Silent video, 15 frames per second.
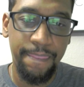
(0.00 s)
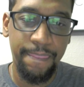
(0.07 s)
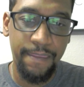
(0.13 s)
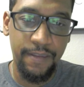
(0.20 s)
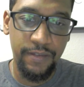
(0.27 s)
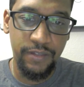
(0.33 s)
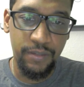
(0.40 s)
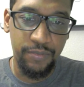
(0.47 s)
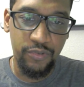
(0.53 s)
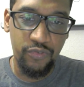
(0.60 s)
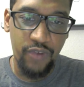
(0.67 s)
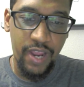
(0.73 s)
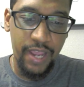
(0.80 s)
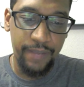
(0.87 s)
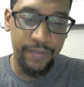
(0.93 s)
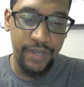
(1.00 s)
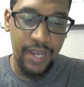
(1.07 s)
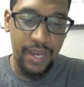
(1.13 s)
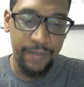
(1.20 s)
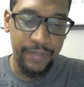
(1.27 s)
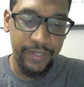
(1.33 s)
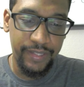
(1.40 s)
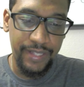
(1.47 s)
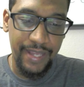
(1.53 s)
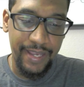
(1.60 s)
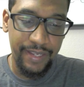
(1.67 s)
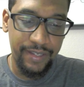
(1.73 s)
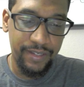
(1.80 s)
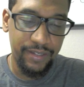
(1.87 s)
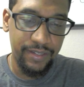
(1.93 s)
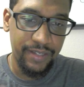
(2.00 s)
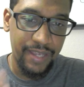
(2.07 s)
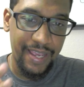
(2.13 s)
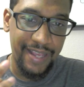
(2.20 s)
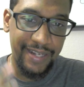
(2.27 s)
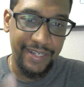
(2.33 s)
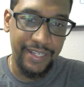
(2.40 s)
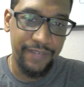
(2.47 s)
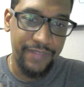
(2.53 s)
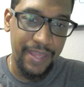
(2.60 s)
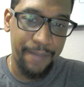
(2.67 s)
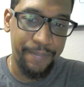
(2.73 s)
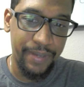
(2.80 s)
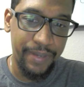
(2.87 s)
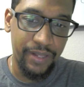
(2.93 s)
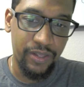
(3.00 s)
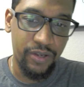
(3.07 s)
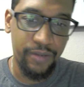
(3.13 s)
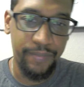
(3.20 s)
Subscribe, comment, like, and leave that bell on,